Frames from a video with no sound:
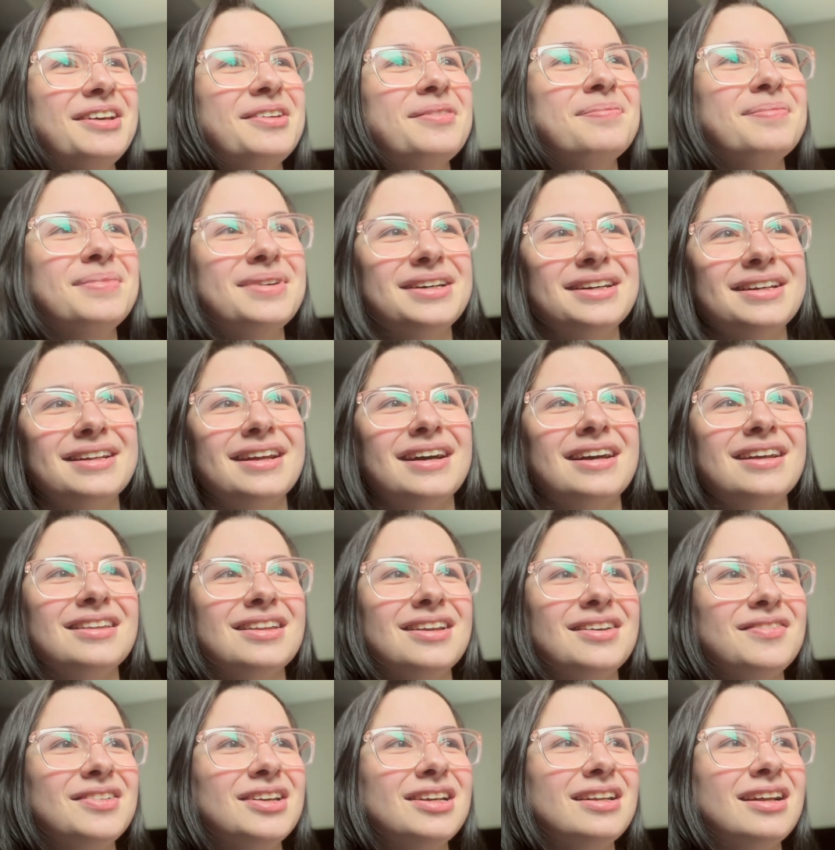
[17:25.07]
But I
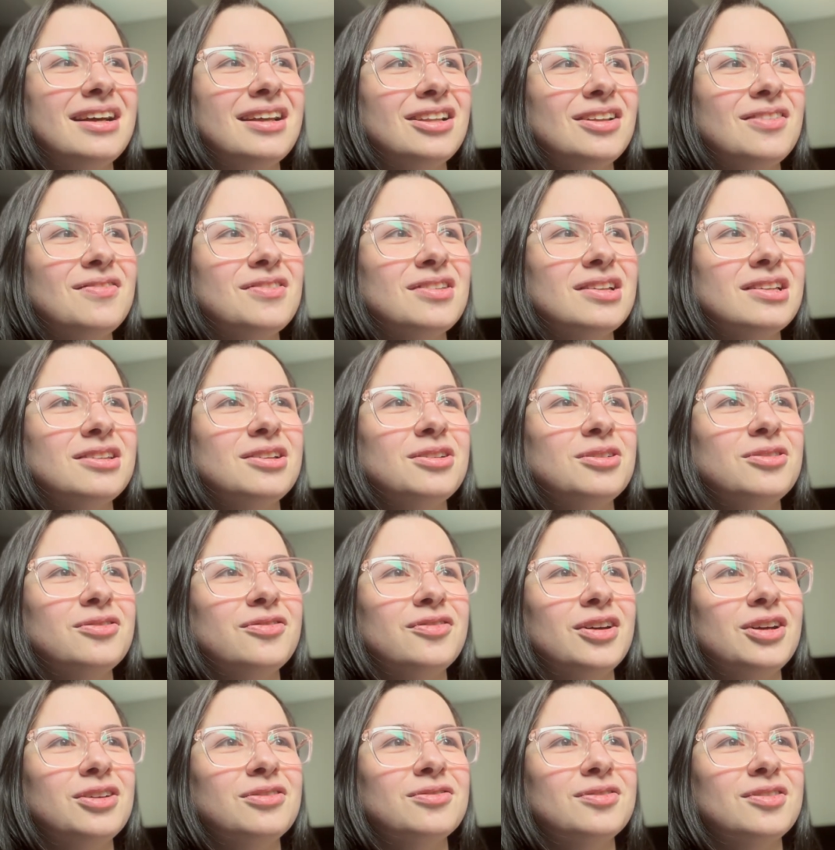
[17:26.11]
love it. I love the little
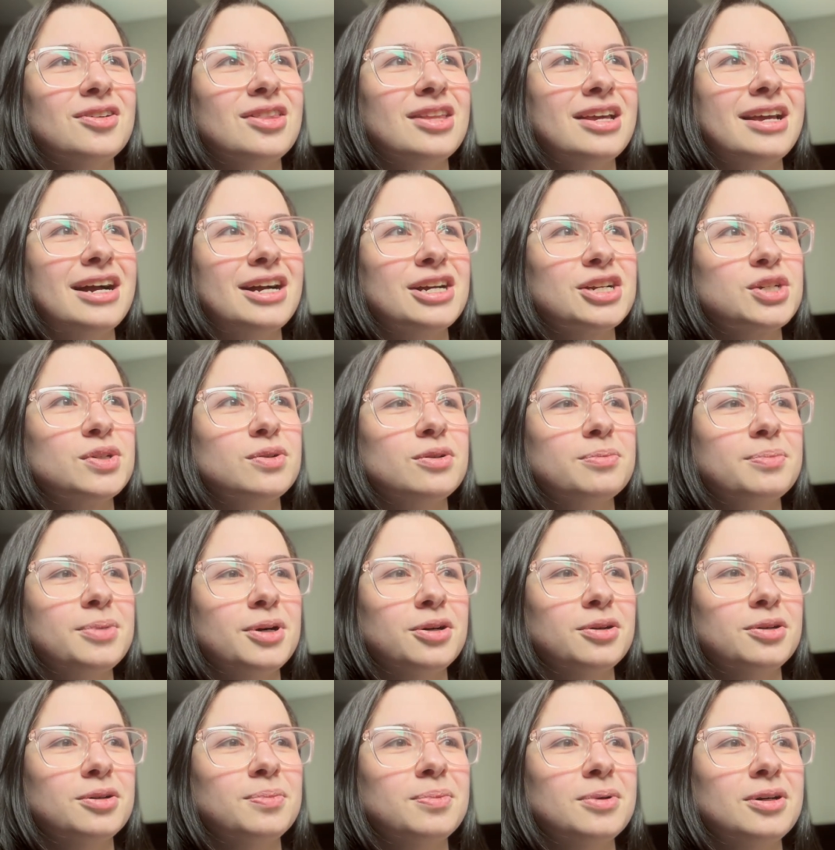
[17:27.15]
felt for the actual
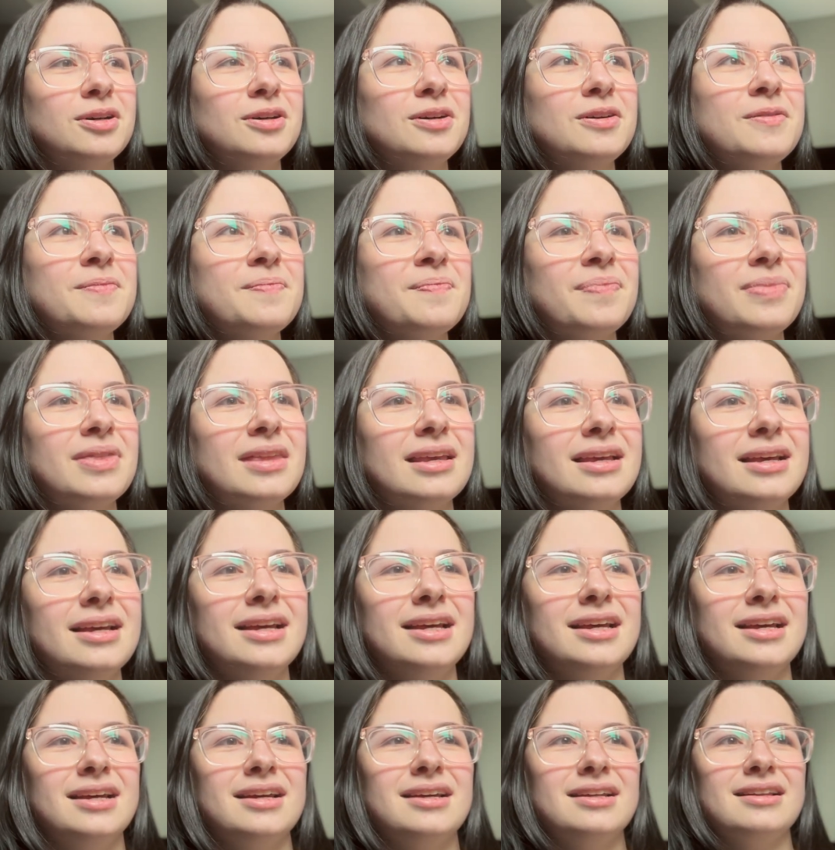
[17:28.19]
Poké Ball,
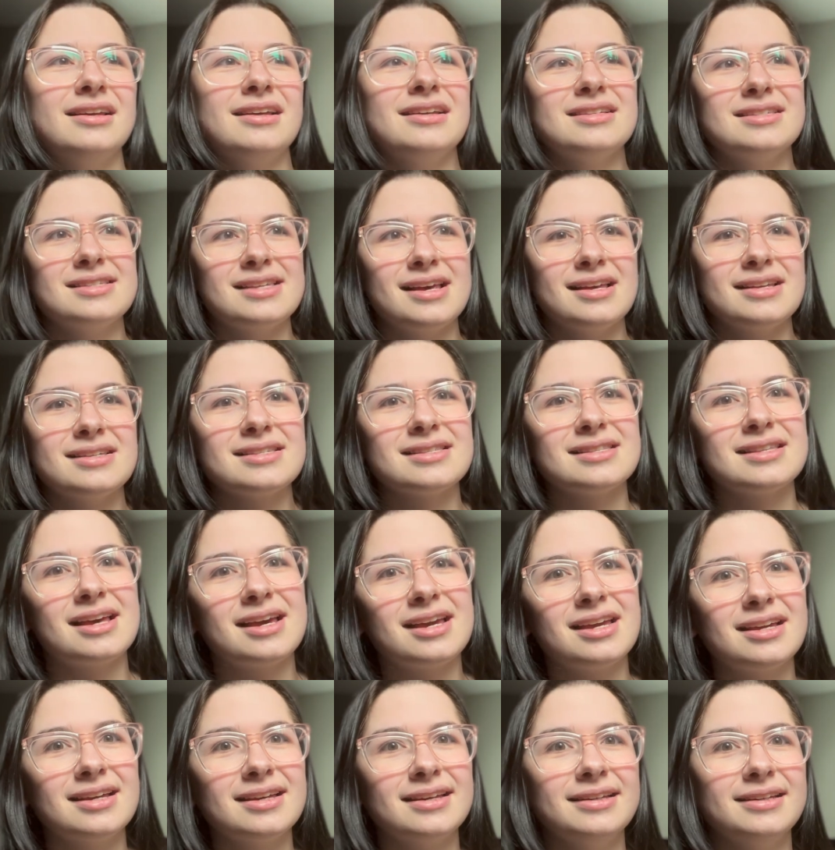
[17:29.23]
and it says
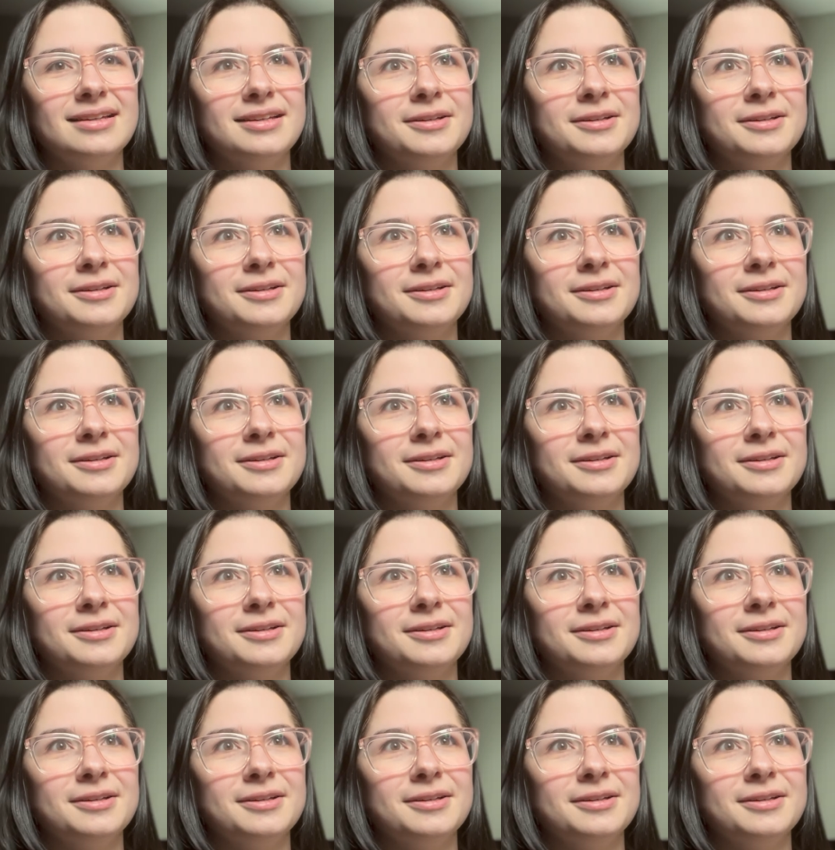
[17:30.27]
like